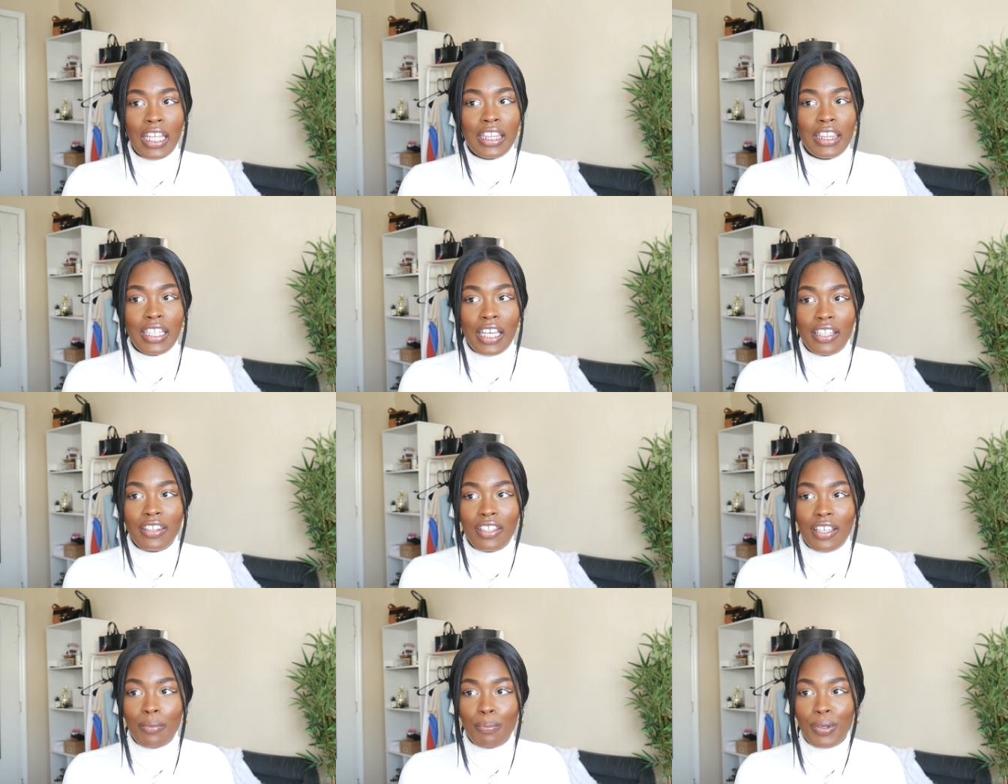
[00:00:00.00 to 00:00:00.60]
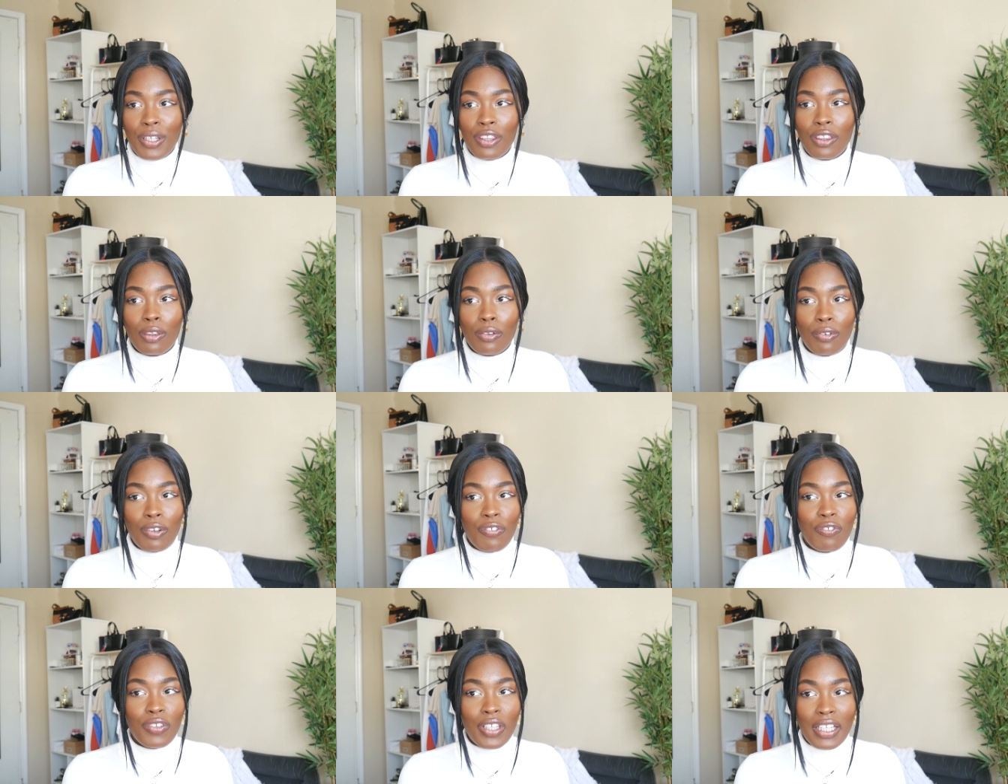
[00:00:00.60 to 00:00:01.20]
nothing but
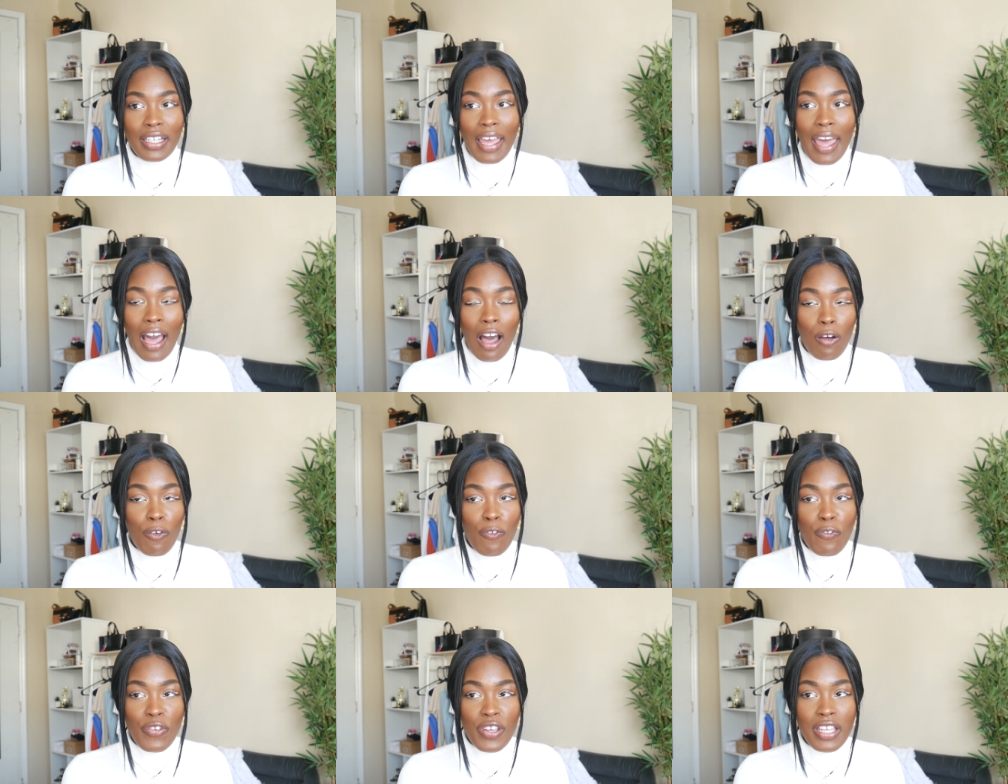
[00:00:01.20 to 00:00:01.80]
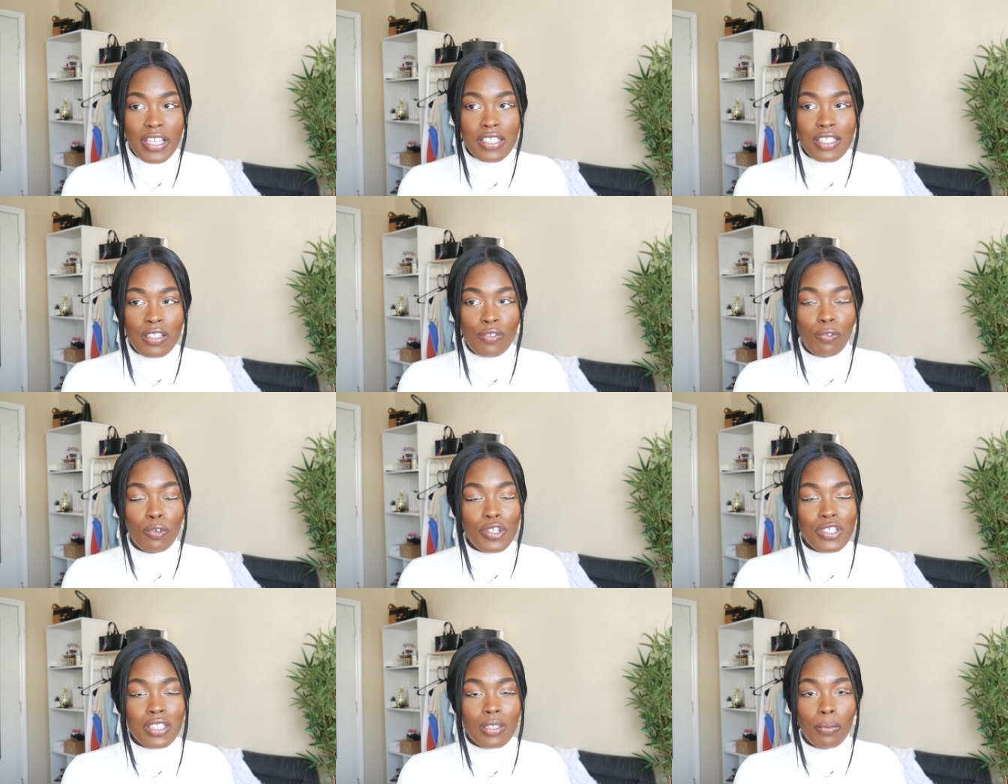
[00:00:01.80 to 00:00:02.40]
thrifted outfits
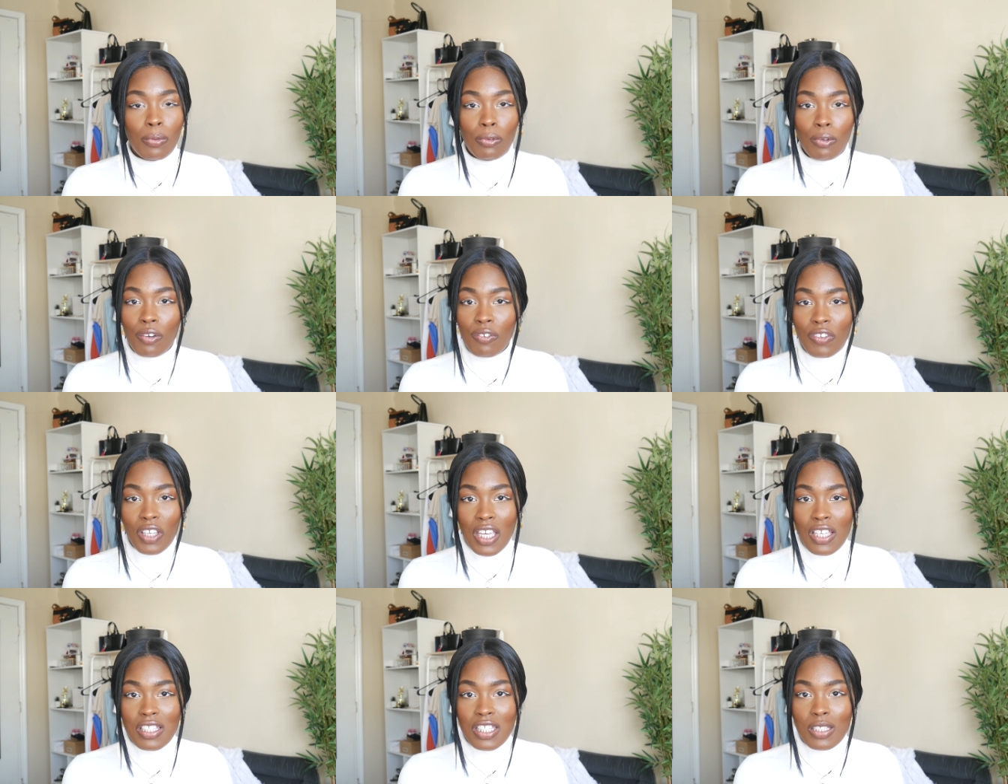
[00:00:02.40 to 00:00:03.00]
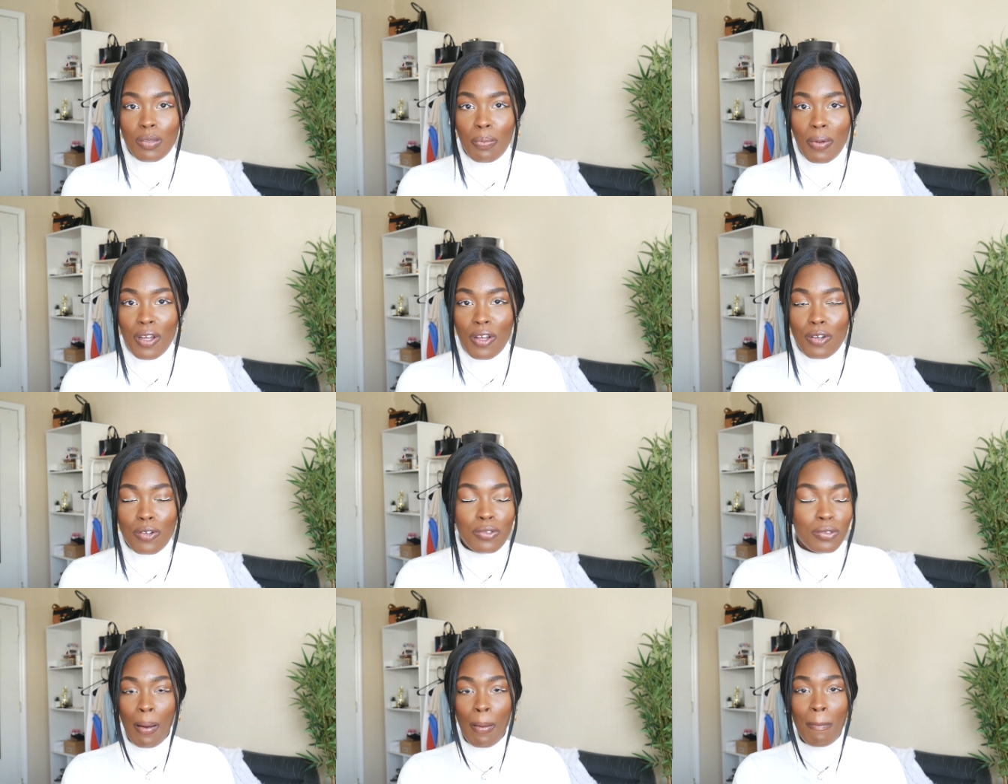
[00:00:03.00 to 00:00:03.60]
for some thrift
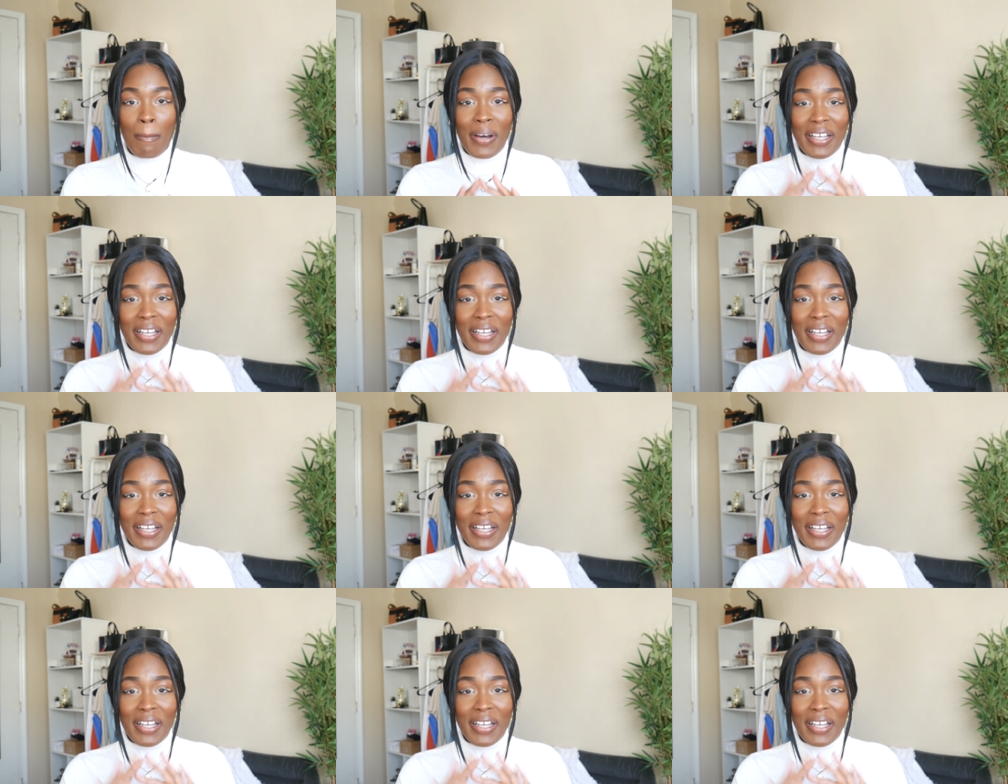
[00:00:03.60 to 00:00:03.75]
inspo.